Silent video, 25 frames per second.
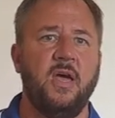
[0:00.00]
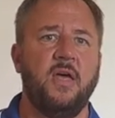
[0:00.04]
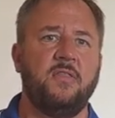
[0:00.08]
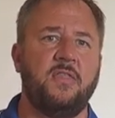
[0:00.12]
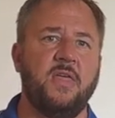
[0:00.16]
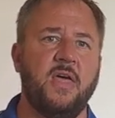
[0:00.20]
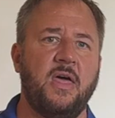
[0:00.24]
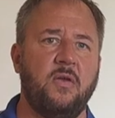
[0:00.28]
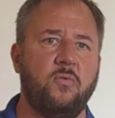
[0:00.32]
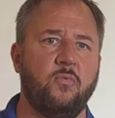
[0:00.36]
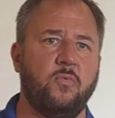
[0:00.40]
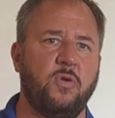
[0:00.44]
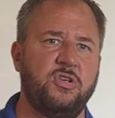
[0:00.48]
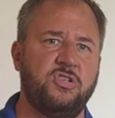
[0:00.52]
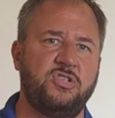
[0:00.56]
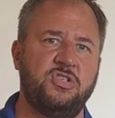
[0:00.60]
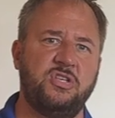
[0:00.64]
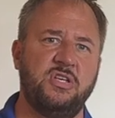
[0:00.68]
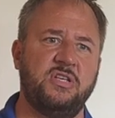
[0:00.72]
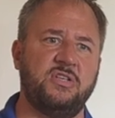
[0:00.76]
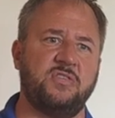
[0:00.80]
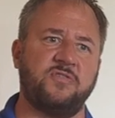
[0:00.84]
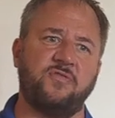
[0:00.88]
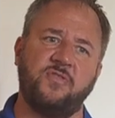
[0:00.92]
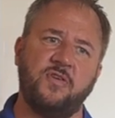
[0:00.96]
Then when
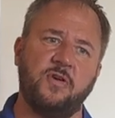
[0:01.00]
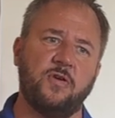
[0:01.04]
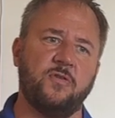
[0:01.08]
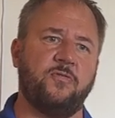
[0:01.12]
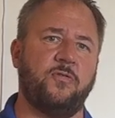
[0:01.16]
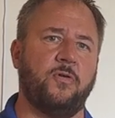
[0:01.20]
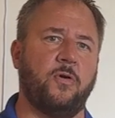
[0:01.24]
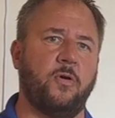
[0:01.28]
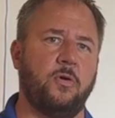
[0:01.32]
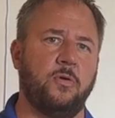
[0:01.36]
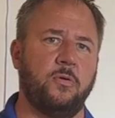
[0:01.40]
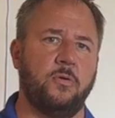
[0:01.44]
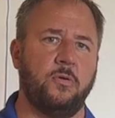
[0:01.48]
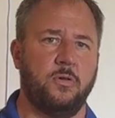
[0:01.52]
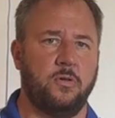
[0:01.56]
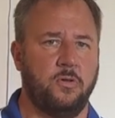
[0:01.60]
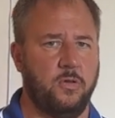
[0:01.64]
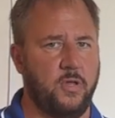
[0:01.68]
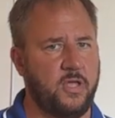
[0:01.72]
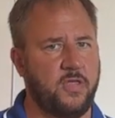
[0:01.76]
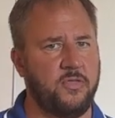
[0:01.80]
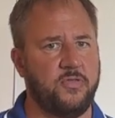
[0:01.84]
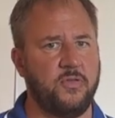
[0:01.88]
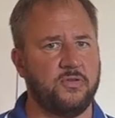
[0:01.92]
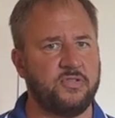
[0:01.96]
she is fearful,
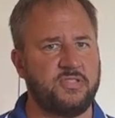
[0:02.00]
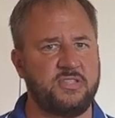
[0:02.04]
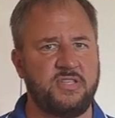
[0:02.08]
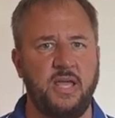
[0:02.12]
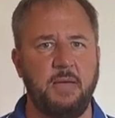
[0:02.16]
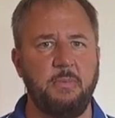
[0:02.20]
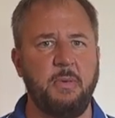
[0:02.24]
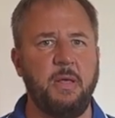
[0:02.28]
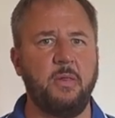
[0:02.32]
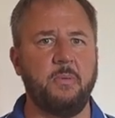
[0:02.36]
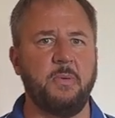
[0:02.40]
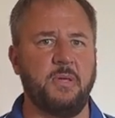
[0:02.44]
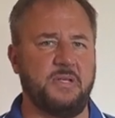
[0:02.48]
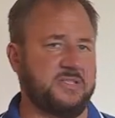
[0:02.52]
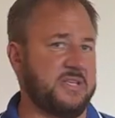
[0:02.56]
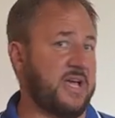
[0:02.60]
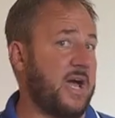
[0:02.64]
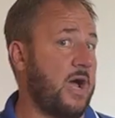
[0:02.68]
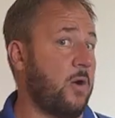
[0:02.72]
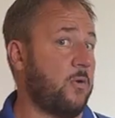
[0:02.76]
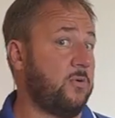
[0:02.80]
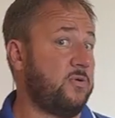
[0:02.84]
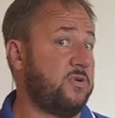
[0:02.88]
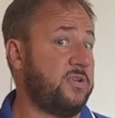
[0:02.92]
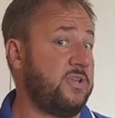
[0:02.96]
look at those same elements.
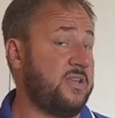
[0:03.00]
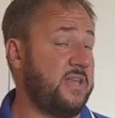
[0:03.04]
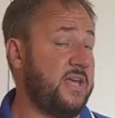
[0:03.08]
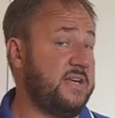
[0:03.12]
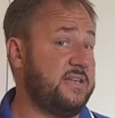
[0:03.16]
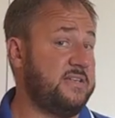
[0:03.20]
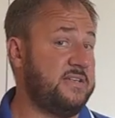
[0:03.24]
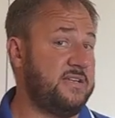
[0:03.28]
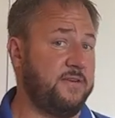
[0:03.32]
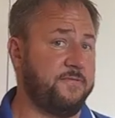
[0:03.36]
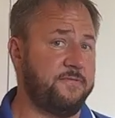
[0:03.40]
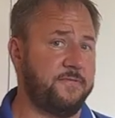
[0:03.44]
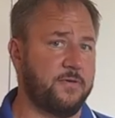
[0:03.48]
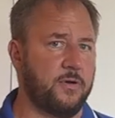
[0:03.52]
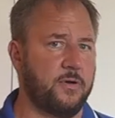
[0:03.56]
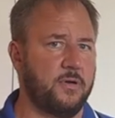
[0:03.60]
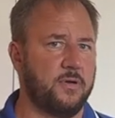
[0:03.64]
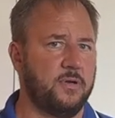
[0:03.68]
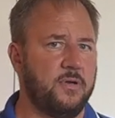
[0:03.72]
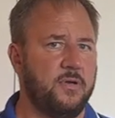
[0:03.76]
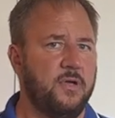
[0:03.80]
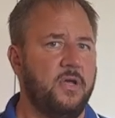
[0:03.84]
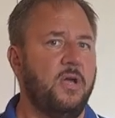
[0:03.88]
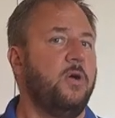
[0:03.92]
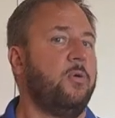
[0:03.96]
How do they differ?
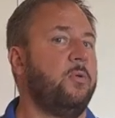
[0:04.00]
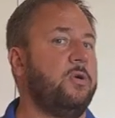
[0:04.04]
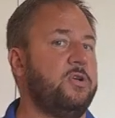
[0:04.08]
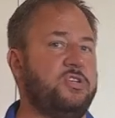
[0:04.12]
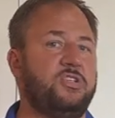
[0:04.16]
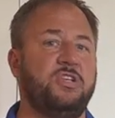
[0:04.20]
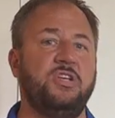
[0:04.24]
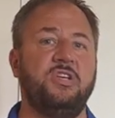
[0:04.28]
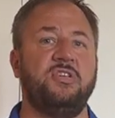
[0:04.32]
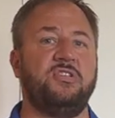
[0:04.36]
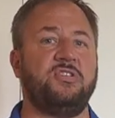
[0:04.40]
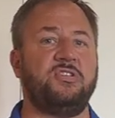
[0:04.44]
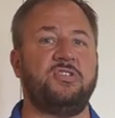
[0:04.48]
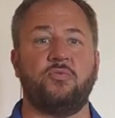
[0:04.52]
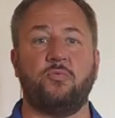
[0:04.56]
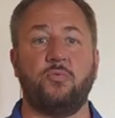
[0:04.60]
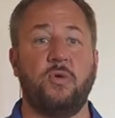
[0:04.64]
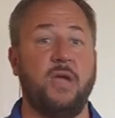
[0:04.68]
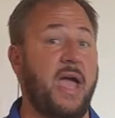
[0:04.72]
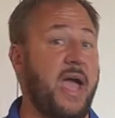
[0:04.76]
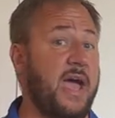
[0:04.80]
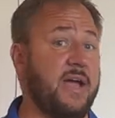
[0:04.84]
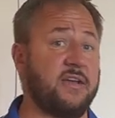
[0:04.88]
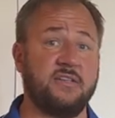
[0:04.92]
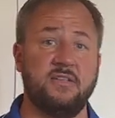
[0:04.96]
When she's
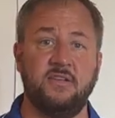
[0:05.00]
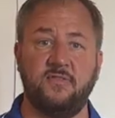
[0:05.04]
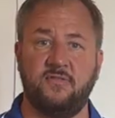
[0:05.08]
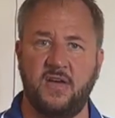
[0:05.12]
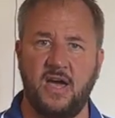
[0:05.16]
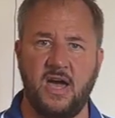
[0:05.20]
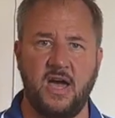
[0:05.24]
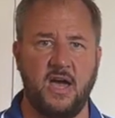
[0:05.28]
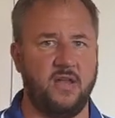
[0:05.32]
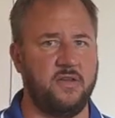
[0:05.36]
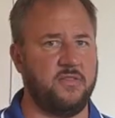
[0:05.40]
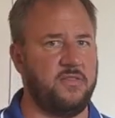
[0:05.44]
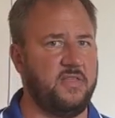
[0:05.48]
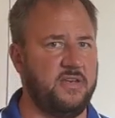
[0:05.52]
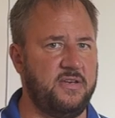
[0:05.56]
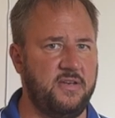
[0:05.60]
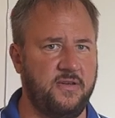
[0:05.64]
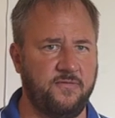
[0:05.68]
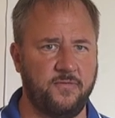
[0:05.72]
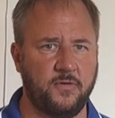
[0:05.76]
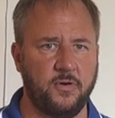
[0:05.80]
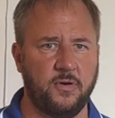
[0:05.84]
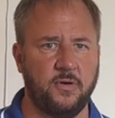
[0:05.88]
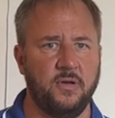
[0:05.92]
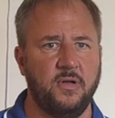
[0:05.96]
reactive, how do they
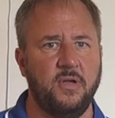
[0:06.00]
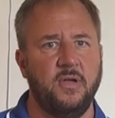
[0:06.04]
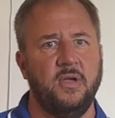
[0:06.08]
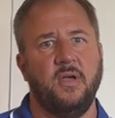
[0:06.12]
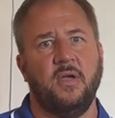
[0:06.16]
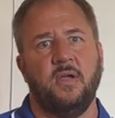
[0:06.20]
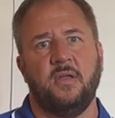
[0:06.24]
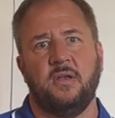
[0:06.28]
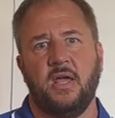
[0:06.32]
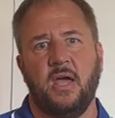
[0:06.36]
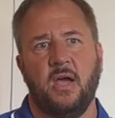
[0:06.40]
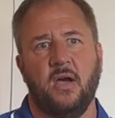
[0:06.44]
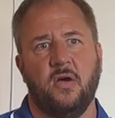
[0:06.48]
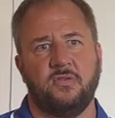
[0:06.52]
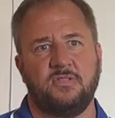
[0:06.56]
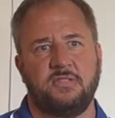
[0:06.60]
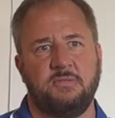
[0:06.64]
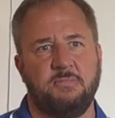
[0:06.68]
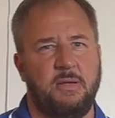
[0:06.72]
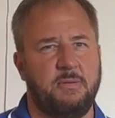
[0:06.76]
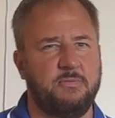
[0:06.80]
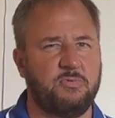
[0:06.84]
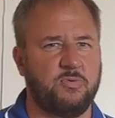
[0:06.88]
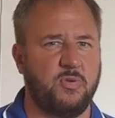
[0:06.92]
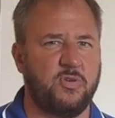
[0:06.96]
differ? Now,
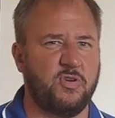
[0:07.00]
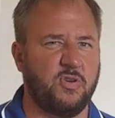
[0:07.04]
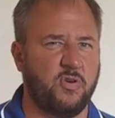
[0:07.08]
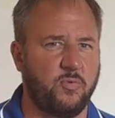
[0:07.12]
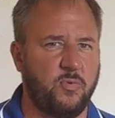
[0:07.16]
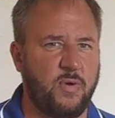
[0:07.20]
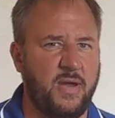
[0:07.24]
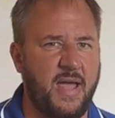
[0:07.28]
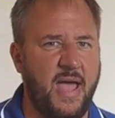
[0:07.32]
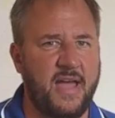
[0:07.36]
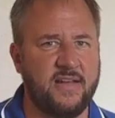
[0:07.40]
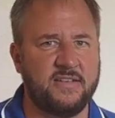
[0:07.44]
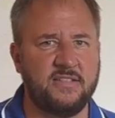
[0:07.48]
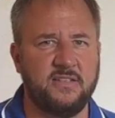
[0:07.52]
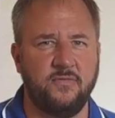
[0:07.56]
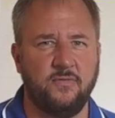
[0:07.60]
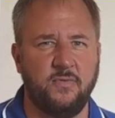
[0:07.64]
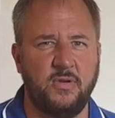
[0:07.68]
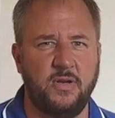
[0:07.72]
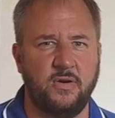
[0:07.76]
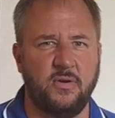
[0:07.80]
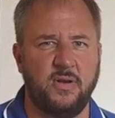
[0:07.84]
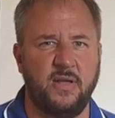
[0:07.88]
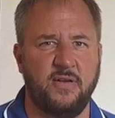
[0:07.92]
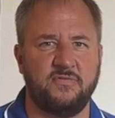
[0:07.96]
sometimes when they're reactive,
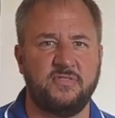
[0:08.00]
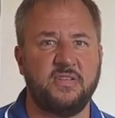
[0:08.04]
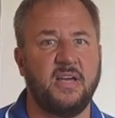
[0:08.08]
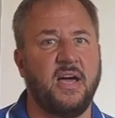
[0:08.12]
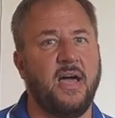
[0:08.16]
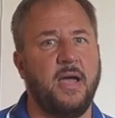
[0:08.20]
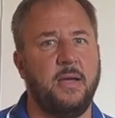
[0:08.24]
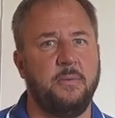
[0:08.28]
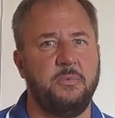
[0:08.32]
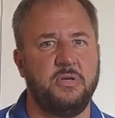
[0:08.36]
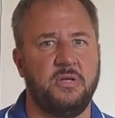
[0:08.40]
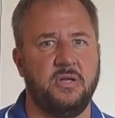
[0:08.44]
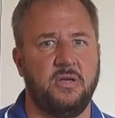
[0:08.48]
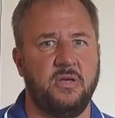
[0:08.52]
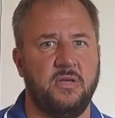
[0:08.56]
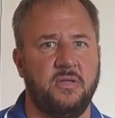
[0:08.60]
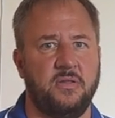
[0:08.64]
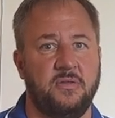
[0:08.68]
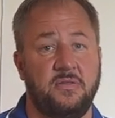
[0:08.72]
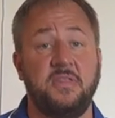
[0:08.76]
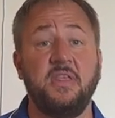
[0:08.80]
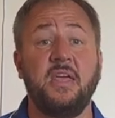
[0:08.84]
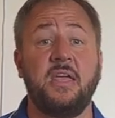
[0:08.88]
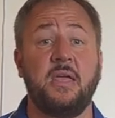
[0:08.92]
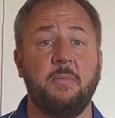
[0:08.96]
we don't have time to
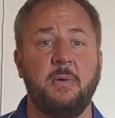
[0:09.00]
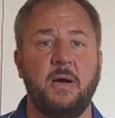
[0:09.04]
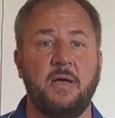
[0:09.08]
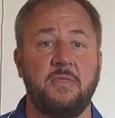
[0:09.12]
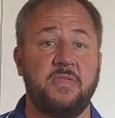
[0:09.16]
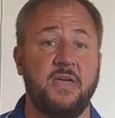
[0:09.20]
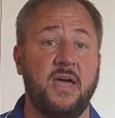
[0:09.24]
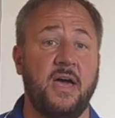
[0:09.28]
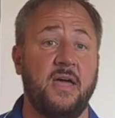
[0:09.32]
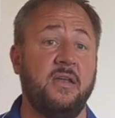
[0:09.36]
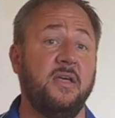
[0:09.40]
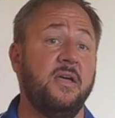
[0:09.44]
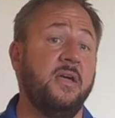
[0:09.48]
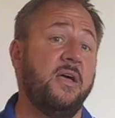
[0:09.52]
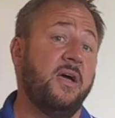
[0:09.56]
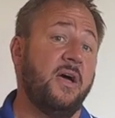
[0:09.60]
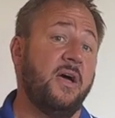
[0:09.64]
think about that.